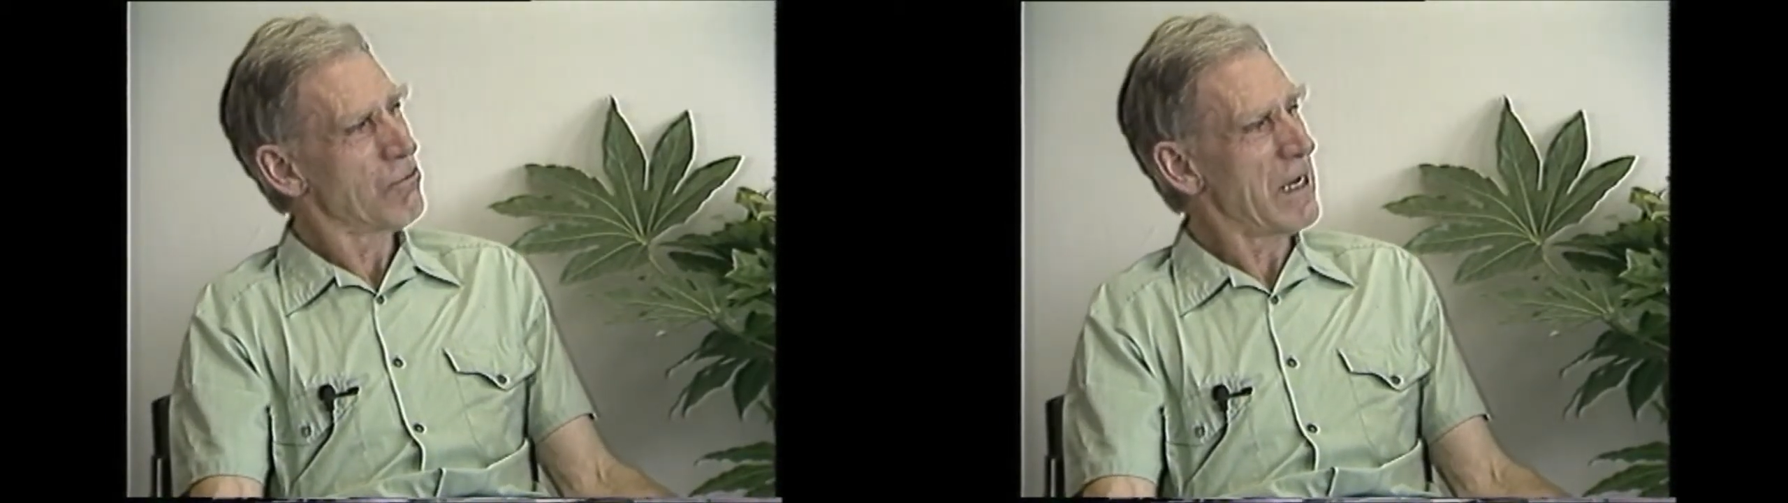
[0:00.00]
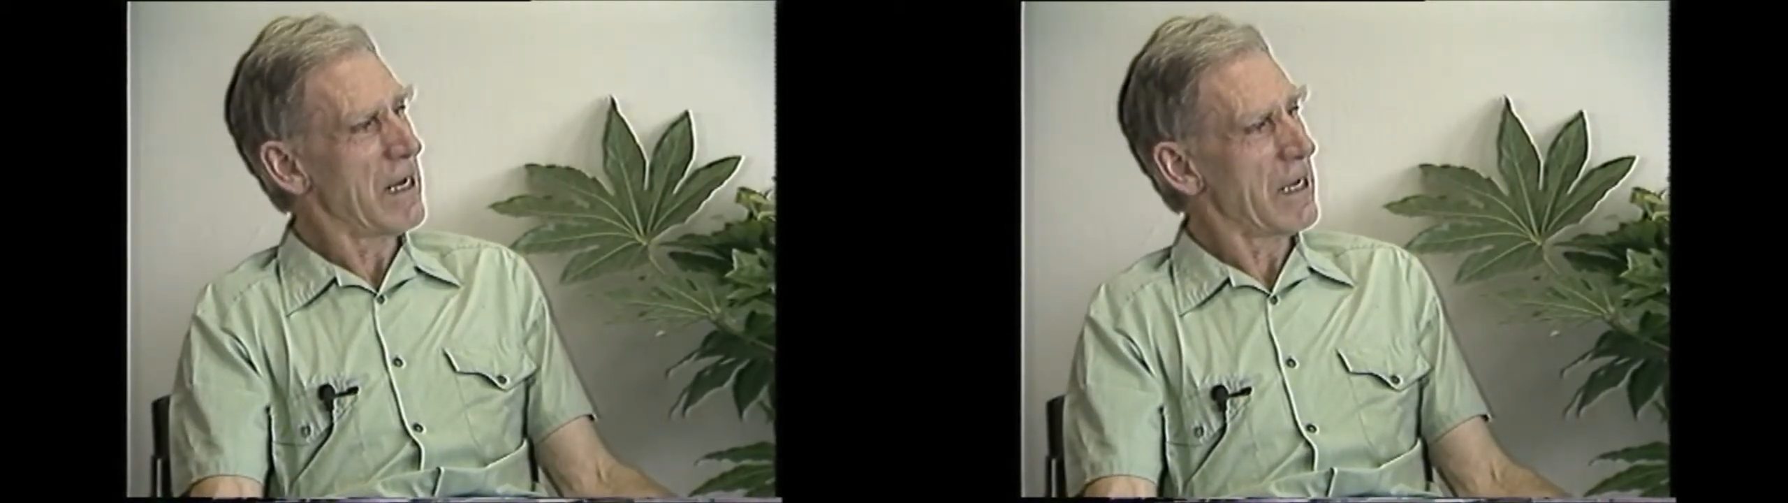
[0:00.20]

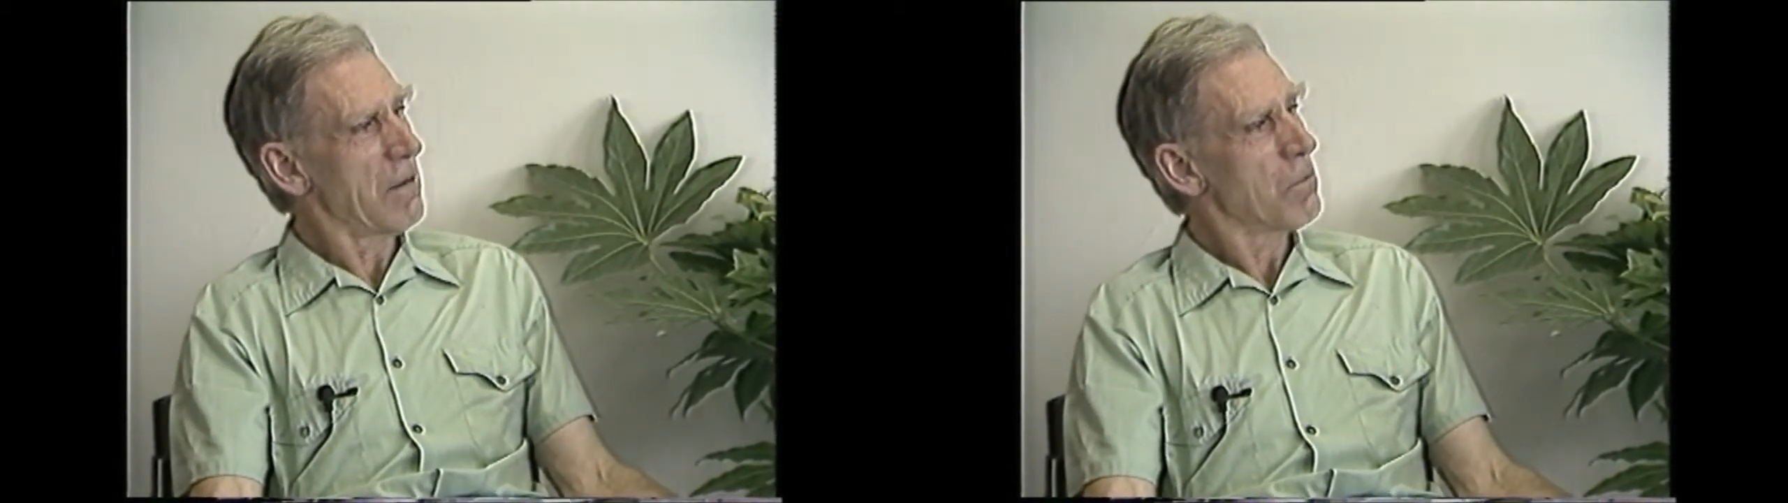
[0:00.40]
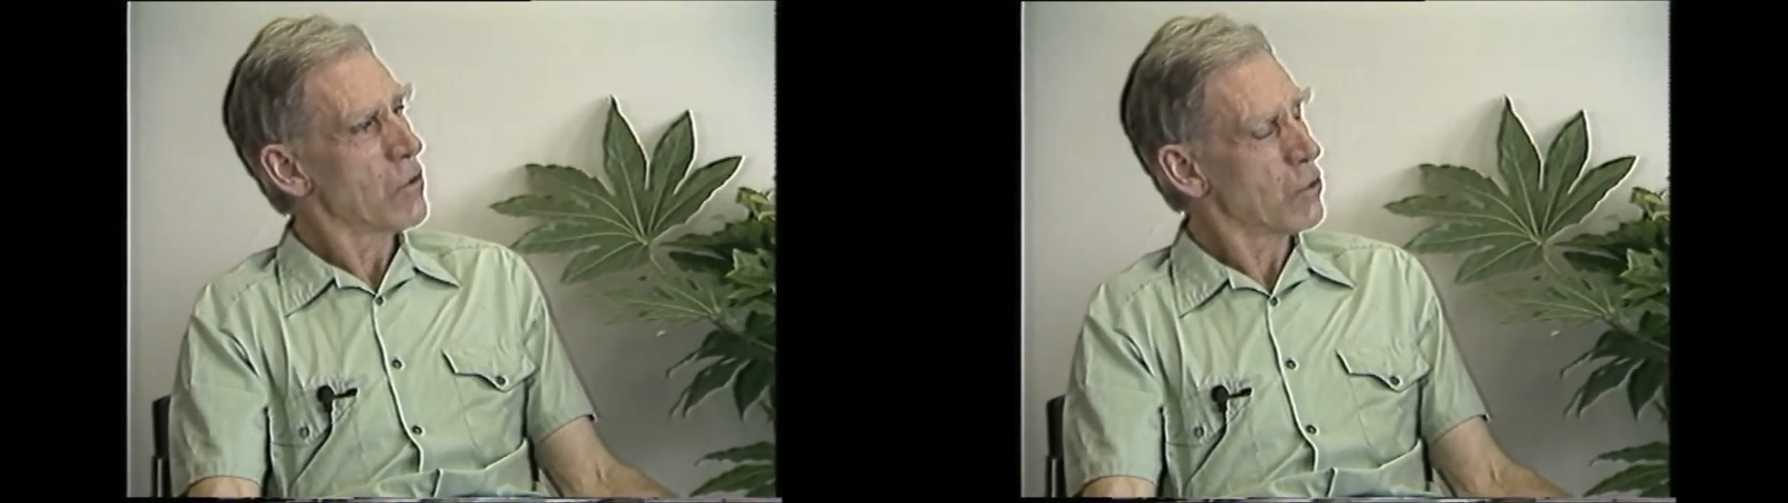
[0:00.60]
really,
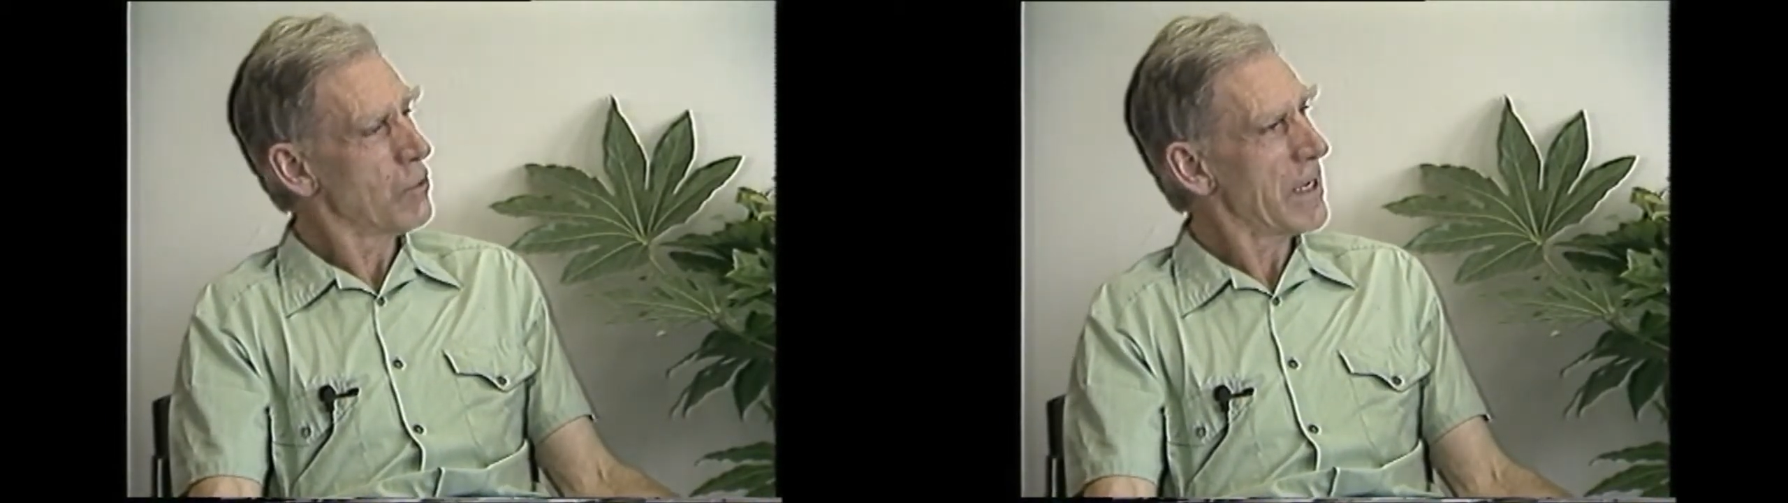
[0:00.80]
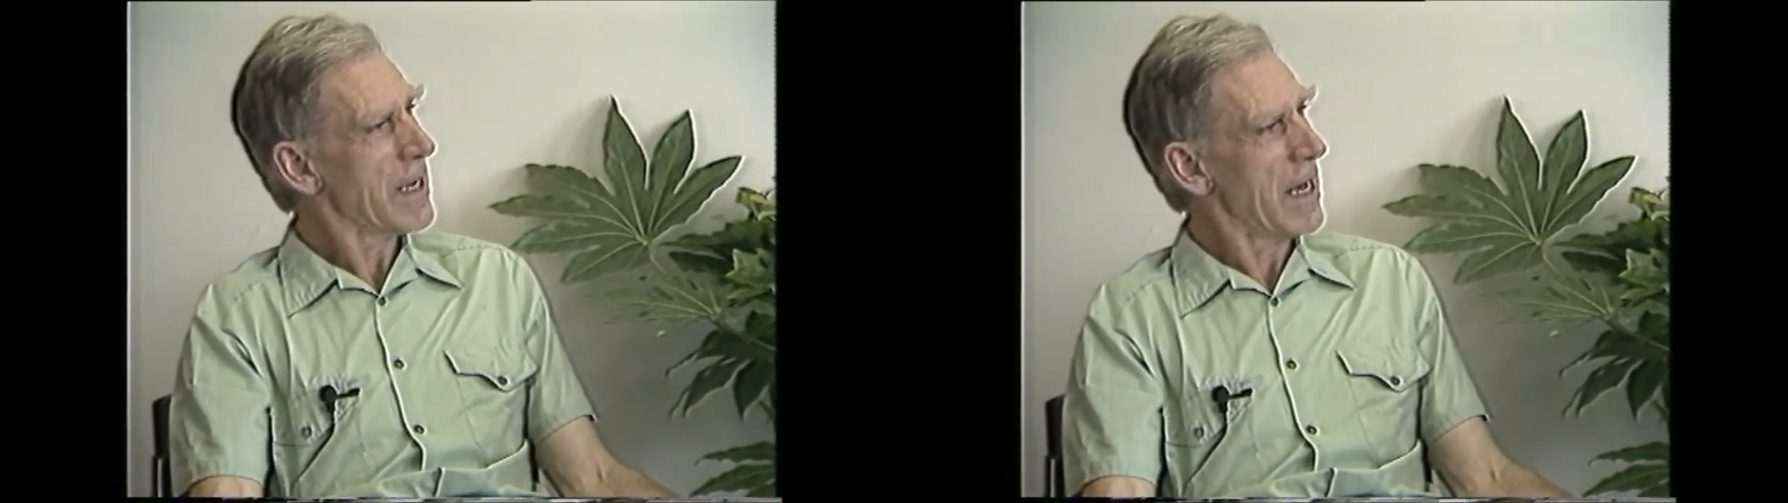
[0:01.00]
hmm. through
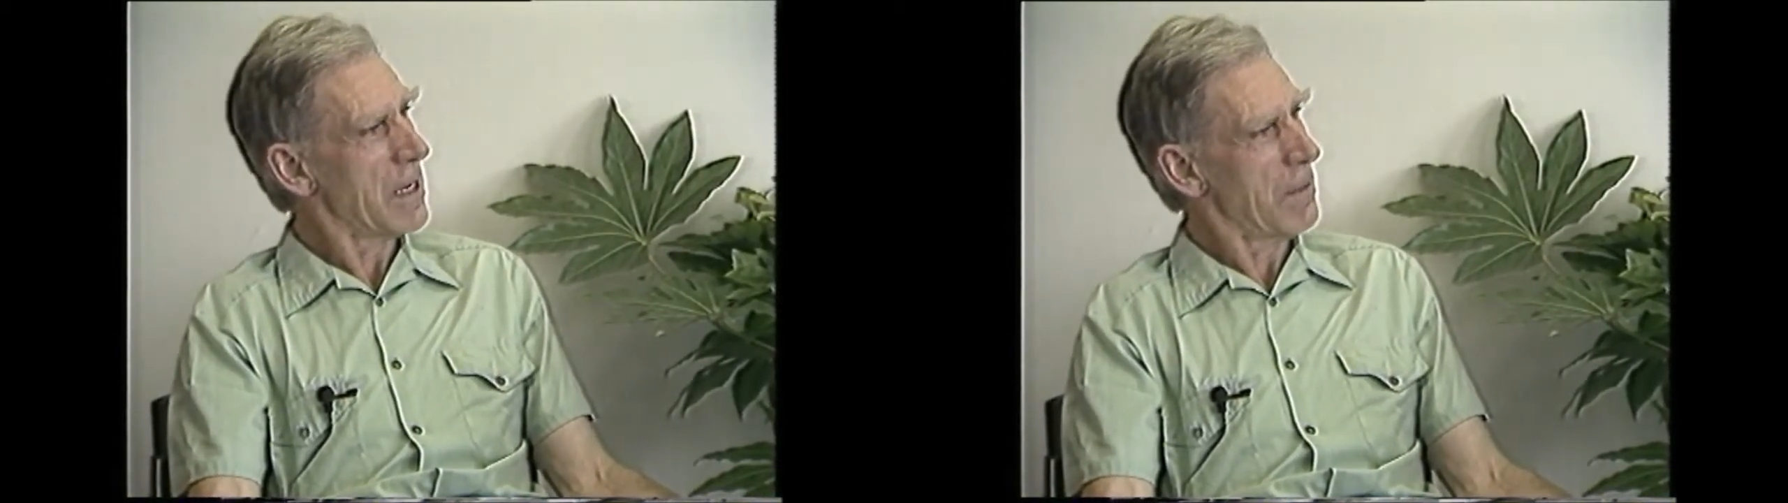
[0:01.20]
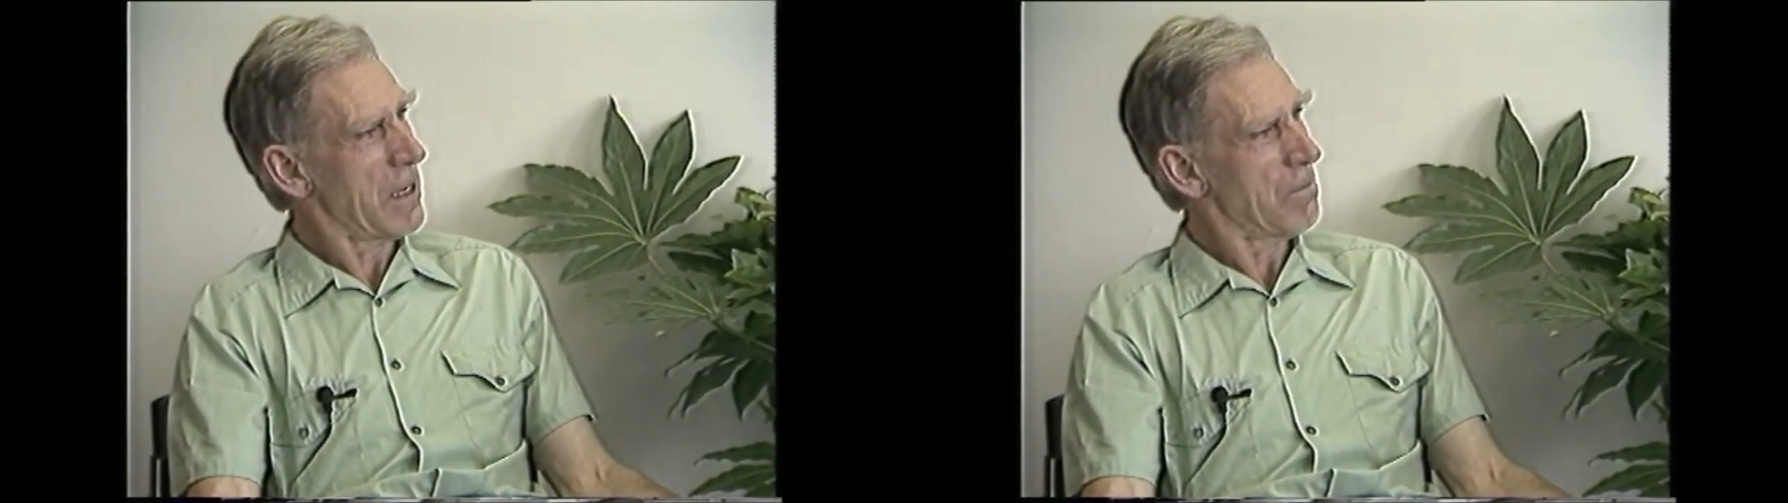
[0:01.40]
the academy.